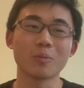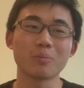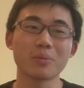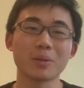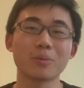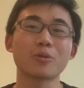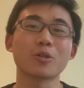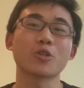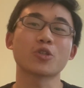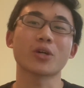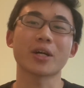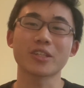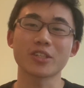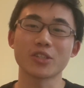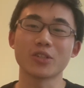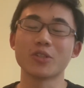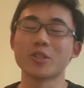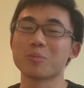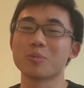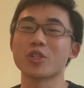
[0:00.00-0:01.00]
people are trying to
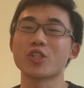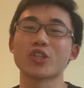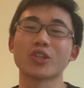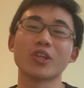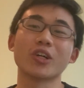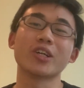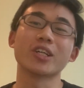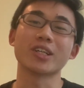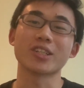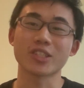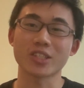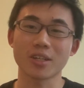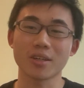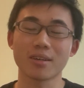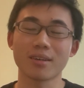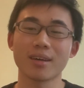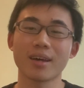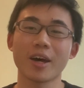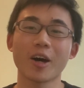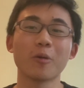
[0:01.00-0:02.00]
use machine learning
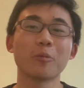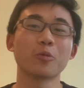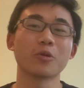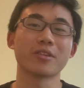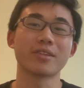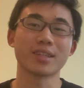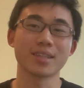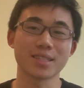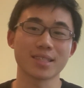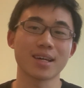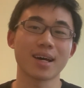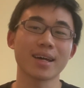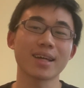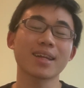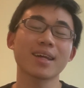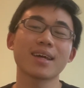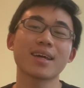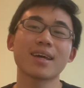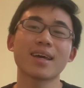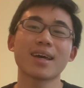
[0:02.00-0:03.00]
to help with design